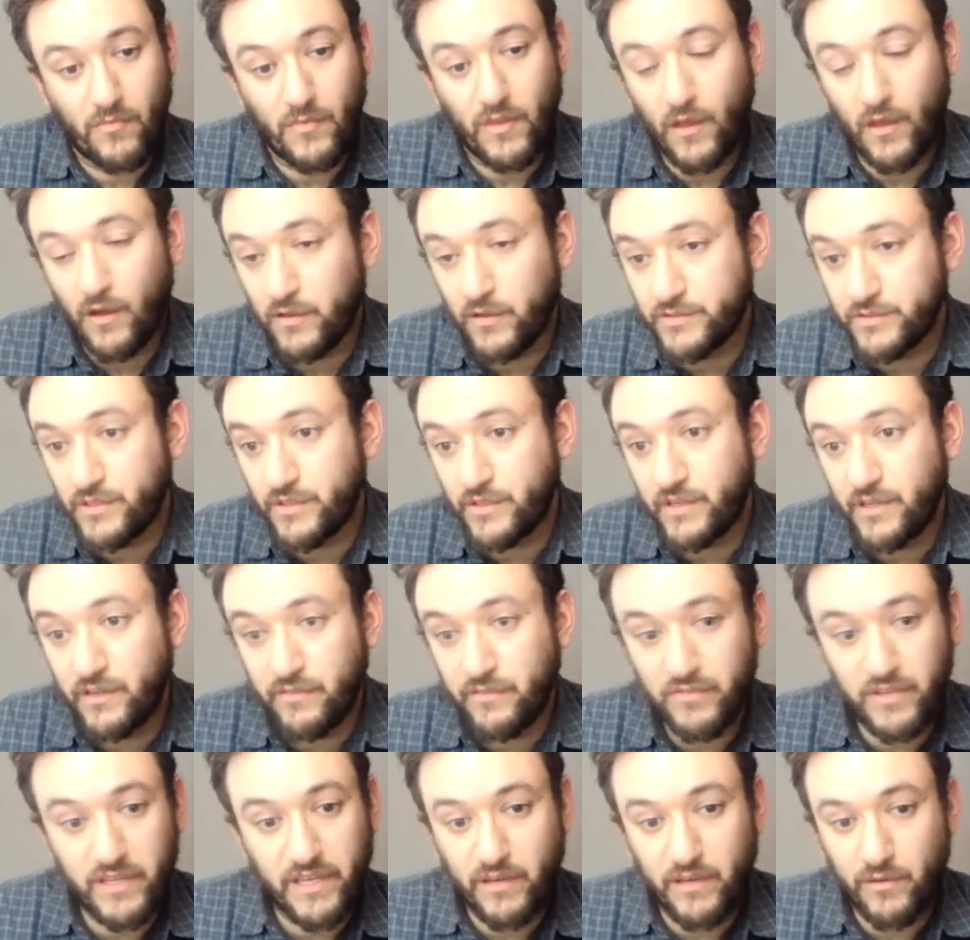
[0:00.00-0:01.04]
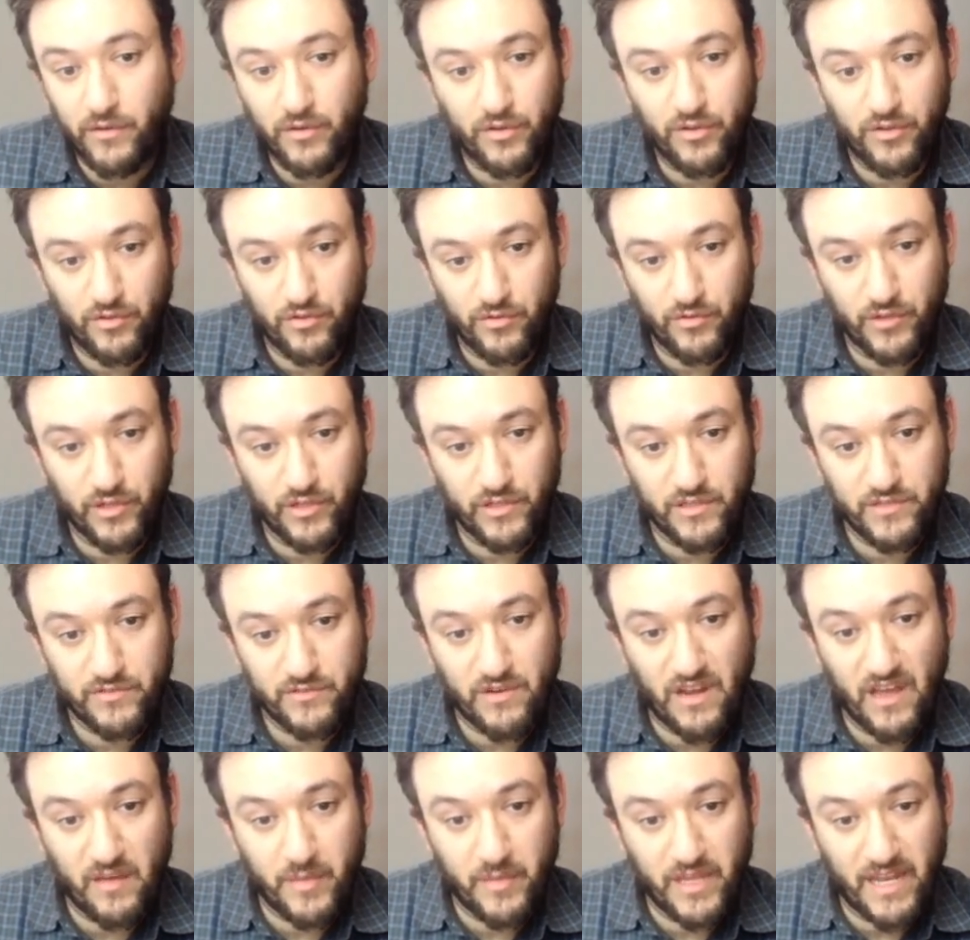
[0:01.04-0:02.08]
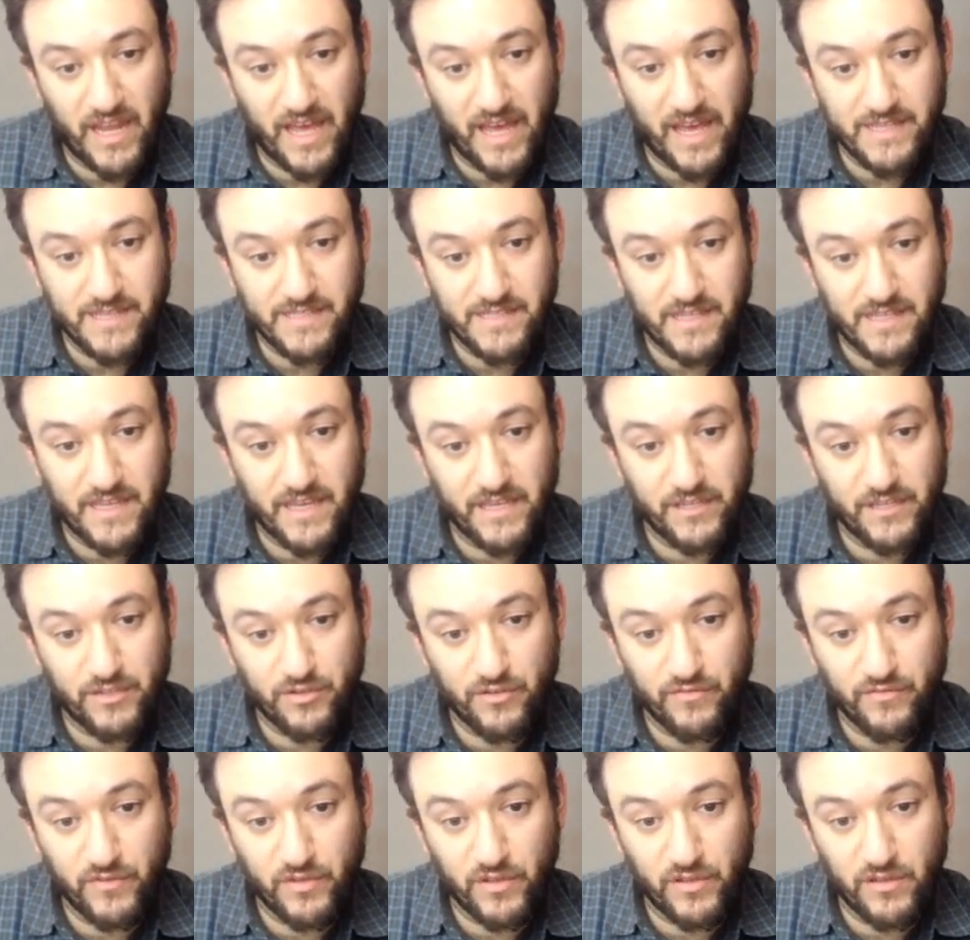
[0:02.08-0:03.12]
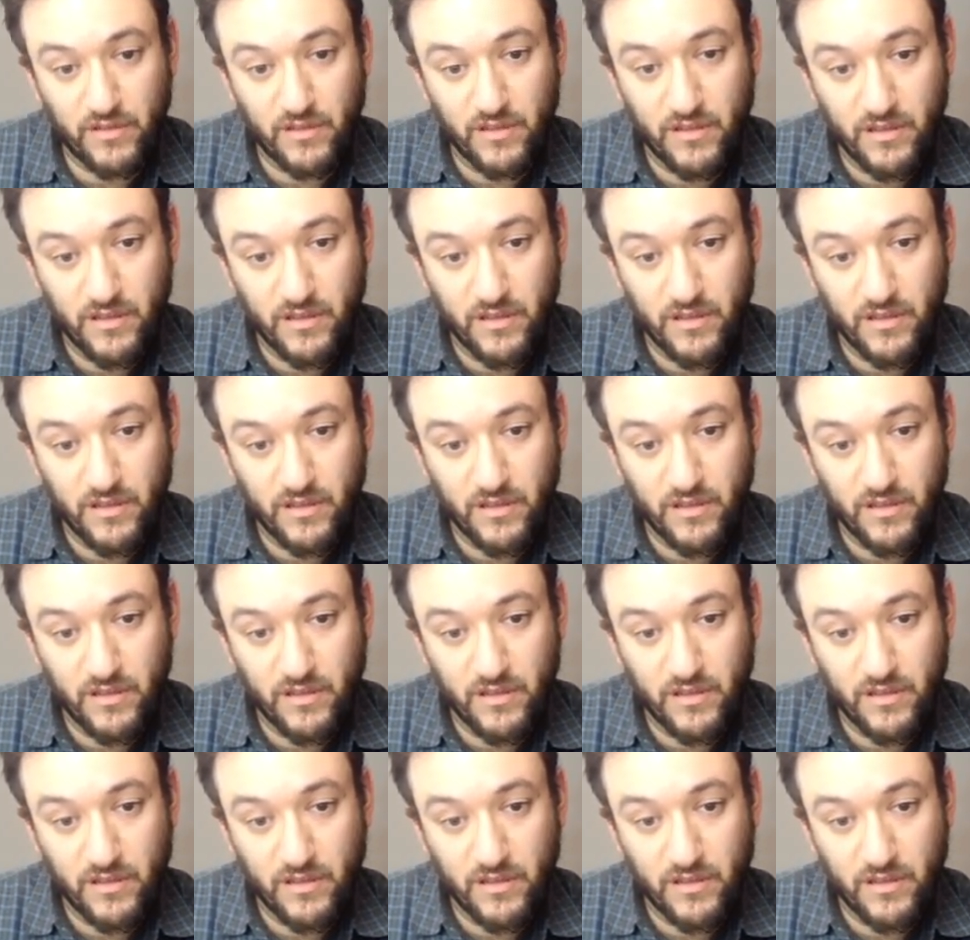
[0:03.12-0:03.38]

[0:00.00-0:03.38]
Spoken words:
Alternatively, you could describe it as the interval